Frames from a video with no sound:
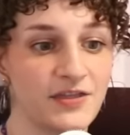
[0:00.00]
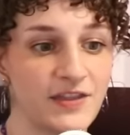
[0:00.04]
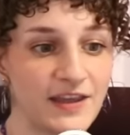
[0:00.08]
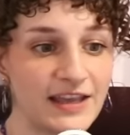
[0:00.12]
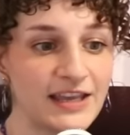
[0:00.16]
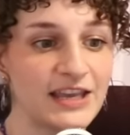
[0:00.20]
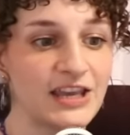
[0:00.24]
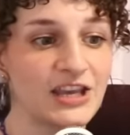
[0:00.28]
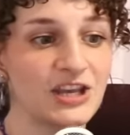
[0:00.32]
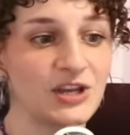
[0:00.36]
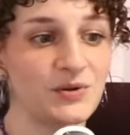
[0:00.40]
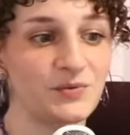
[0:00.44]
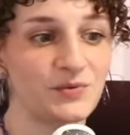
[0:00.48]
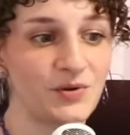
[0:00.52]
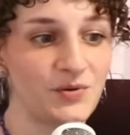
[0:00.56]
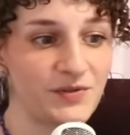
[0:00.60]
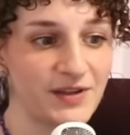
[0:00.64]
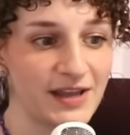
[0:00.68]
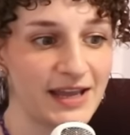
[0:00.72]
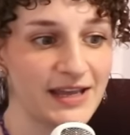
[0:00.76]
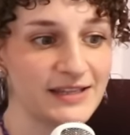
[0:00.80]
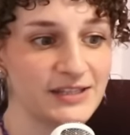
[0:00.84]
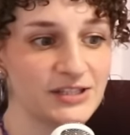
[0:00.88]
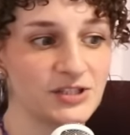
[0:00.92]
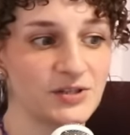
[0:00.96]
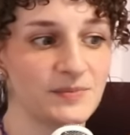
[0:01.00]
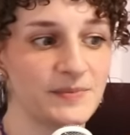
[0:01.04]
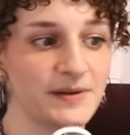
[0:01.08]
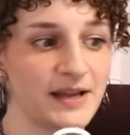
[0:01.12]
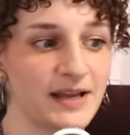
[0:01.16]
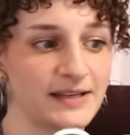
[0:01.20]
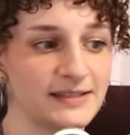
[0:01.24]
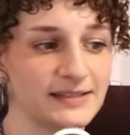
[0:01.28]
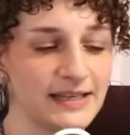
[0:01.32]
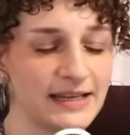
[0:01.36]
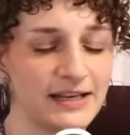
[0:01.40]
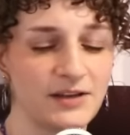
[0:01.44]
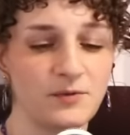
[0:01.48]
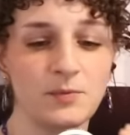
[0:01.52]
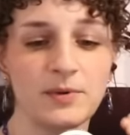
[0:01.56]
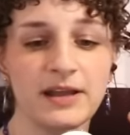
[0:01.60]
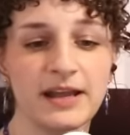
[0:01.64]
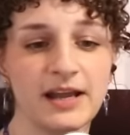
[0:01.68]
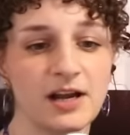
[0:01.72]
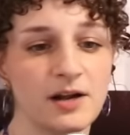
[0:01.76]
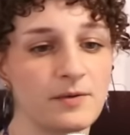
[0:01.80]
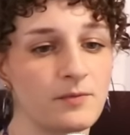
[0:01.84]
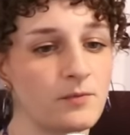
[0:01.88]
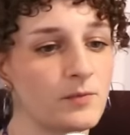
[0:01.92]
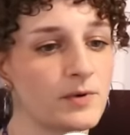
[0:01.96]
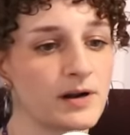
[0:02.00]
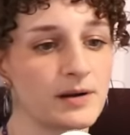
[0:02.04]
thinking you know the answer because like we hear